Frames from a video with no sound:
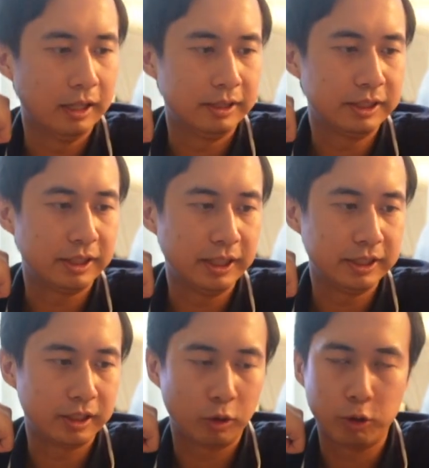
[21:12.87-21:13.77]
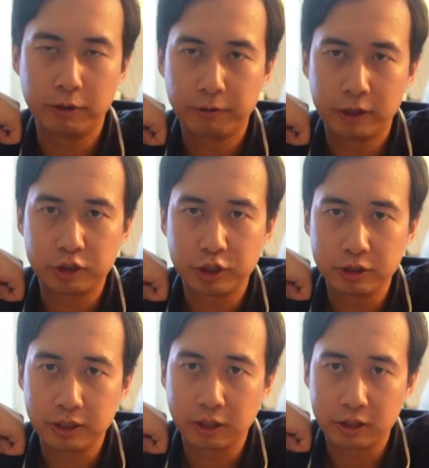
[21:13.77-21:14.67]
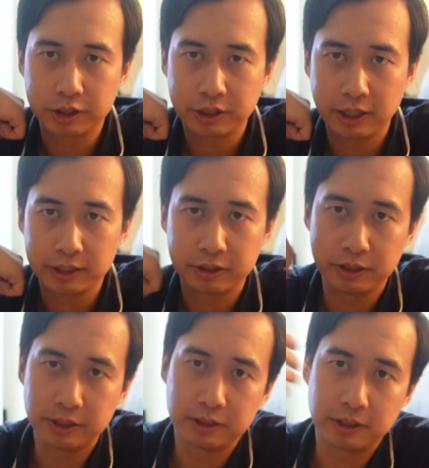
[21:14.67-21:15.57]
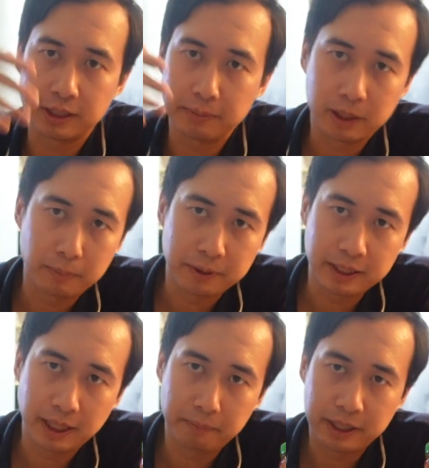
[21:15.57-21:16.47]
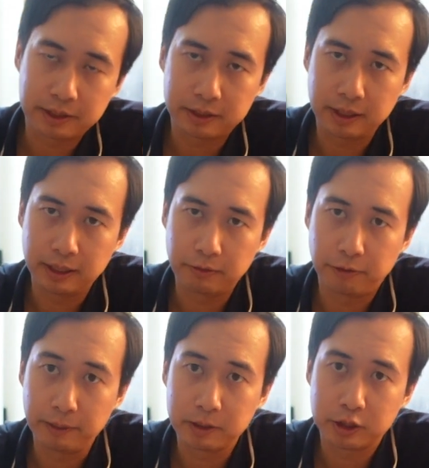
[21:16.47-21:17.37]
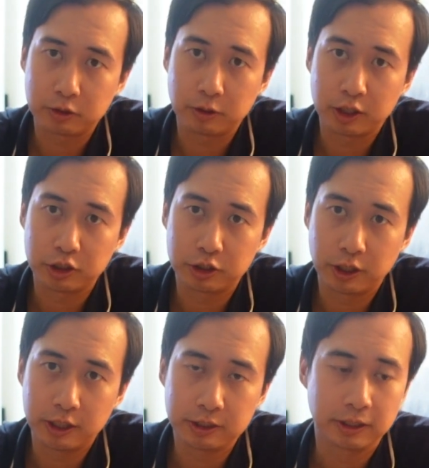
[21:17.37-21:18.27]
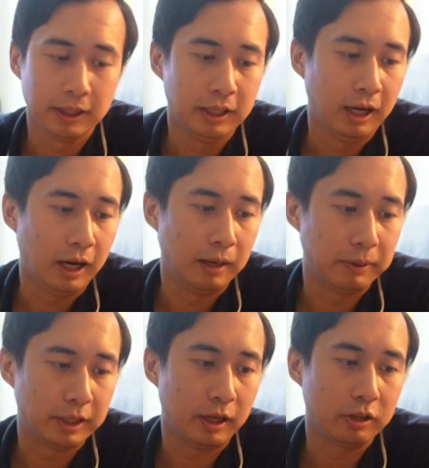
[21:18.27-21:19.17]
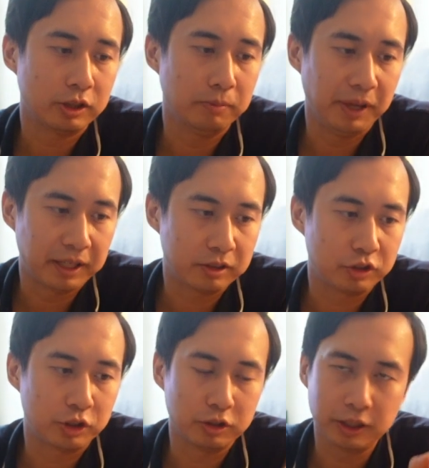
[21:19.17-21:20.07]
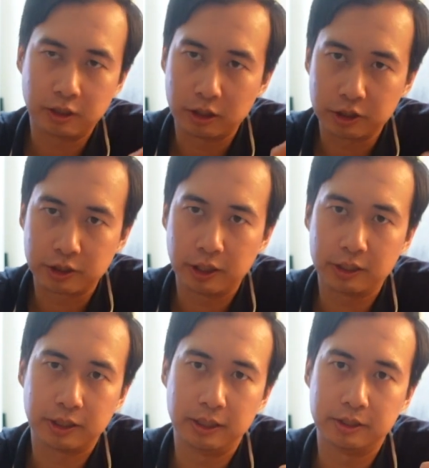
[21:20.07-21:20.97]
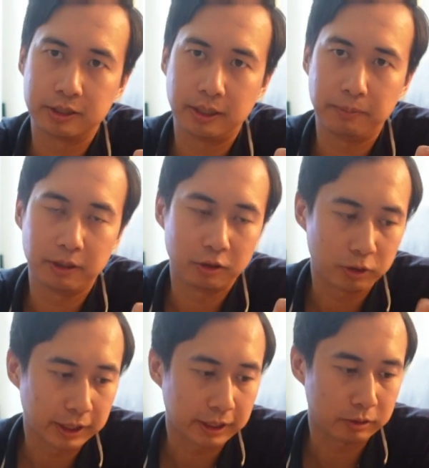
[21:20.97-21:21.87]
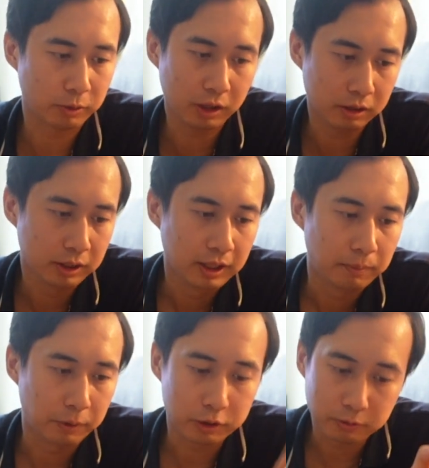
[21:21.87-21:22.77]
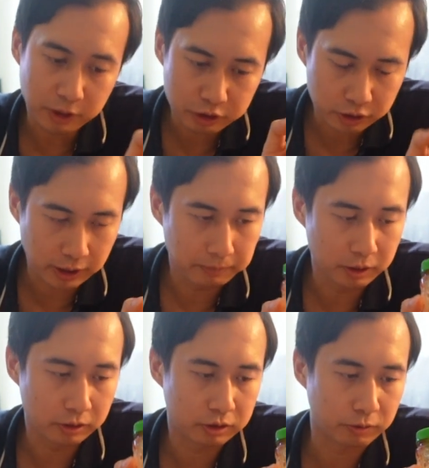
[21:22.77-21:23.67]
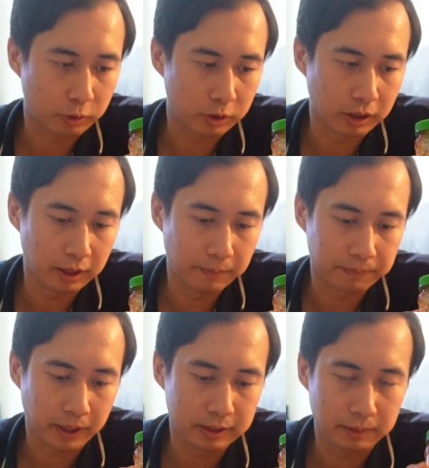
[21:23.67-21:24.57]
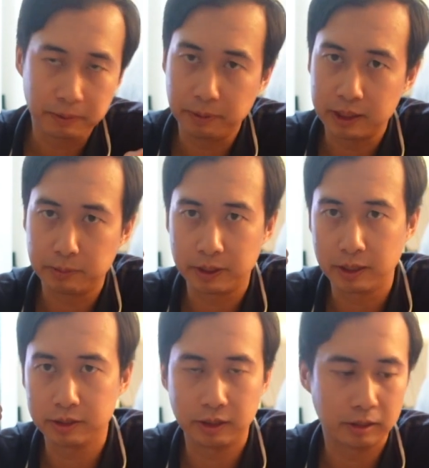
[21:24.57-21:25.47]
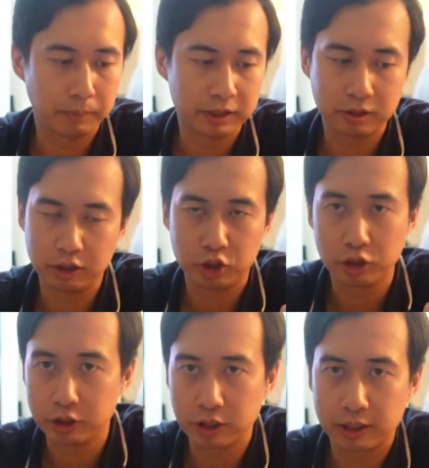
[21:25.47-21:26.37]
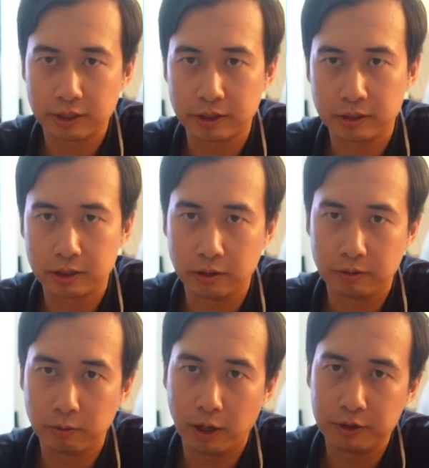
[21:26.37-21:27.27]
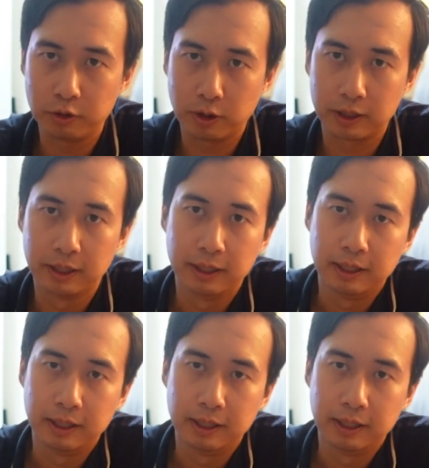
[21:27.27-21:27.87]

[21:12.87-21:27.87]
this is the Hoi Fong Chili Garlic Sauce. So this is the same company that makes the famous sriracha sauce. But they also make chili garlic sauce and sambal oelek as well, both of which can be used for a dipping base because they're basically chili sauces. So if you want your